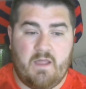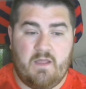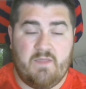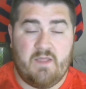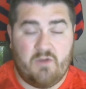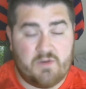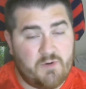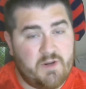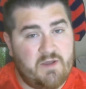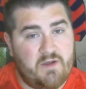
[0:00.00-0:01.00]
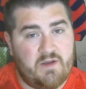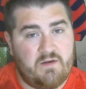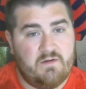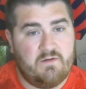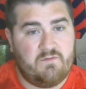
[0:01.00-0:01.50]
They looked pretty good
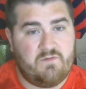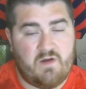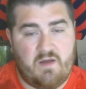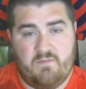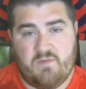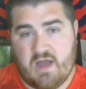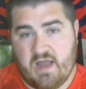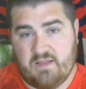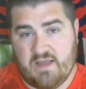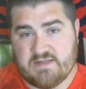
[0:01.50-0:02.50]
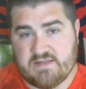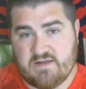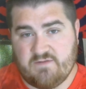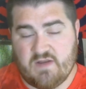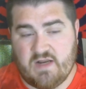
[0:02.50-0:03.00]
from the highlights and
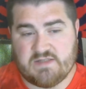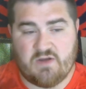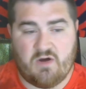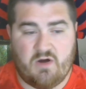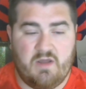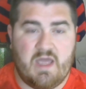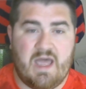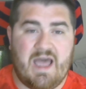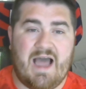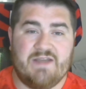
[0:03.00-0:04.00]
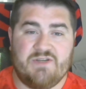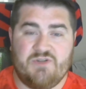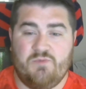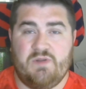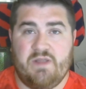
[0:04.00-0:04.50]
stuff that I saw. I
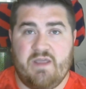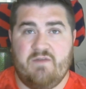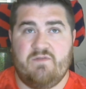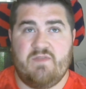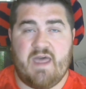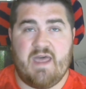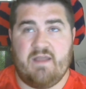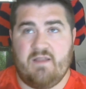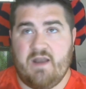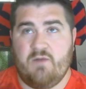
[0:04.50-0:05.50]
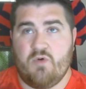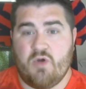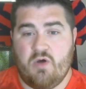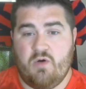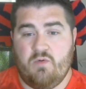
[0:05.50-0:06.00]
do believe that Atlanta will
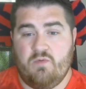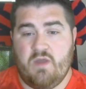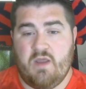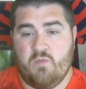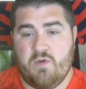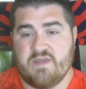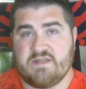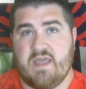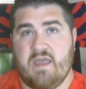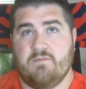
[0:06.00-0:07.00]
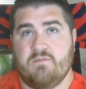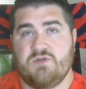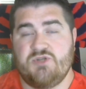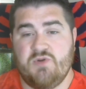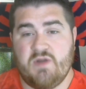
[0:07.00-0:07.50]
go and win this game
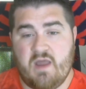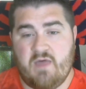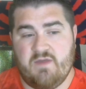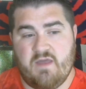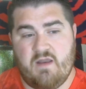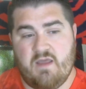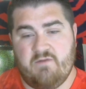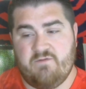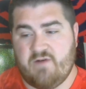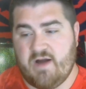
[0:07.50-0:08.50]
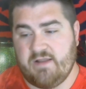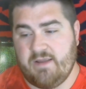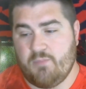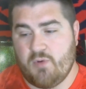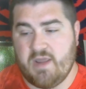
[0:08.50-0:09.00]
2-0 and finally
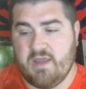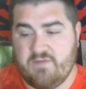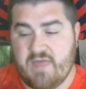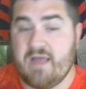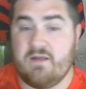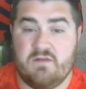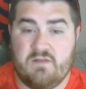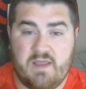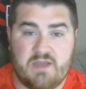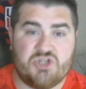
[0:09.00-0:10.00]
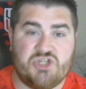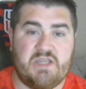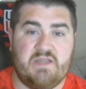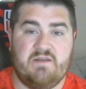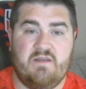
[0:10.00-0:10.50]
breaking that clean
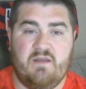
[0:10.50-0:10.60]
sheet,